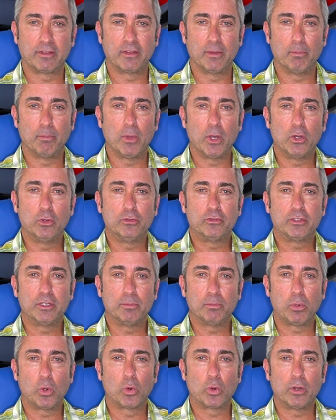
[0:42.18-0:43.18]
the most
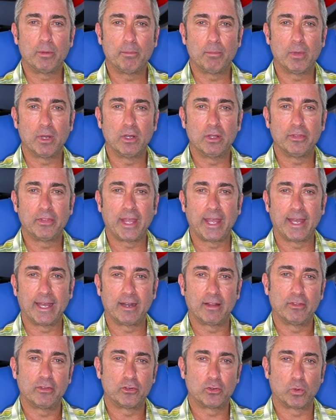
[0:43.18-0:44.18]
important month out
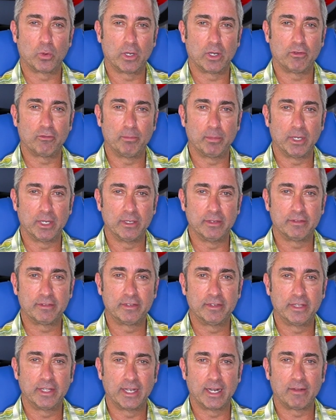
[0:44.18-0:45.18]
of the 12
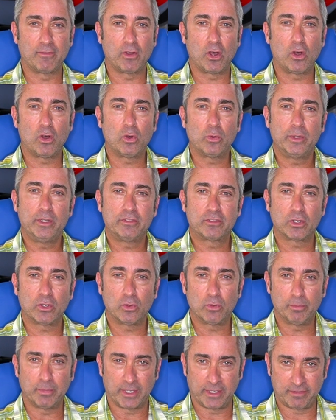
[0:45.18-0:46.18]
months. And I've always
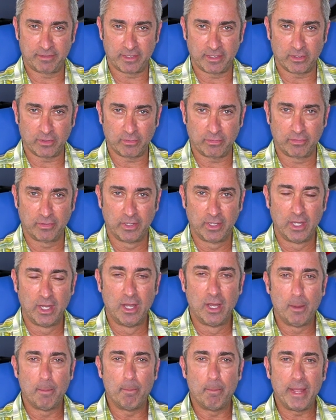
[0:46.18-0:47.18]
told myself,
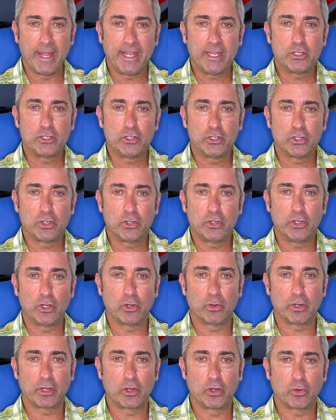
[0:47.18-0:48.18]
make sure
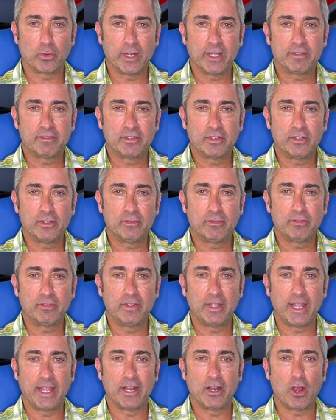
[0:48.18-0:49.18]
you're aggressive
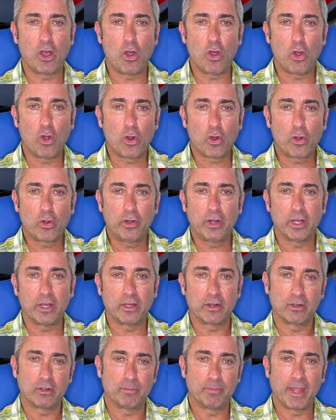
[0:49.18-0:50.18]
and hard
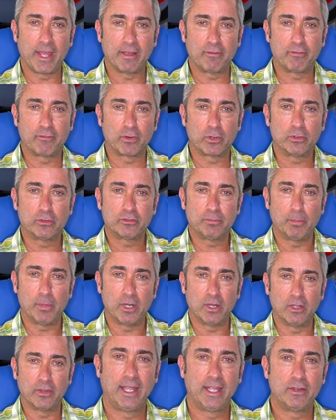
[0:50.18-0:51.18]
on them that first
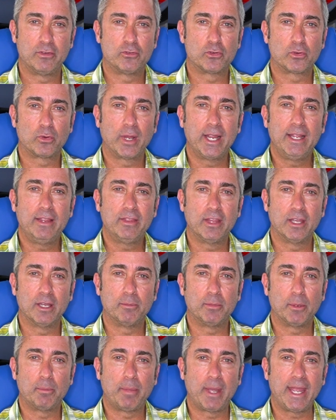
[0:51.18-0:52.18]
month and train
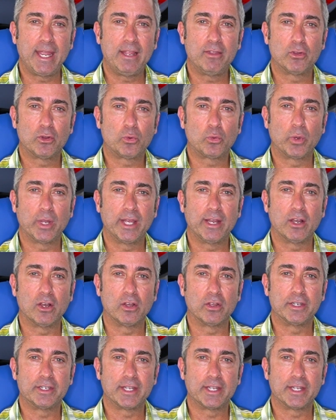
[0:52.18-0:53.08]
them to pay their rent on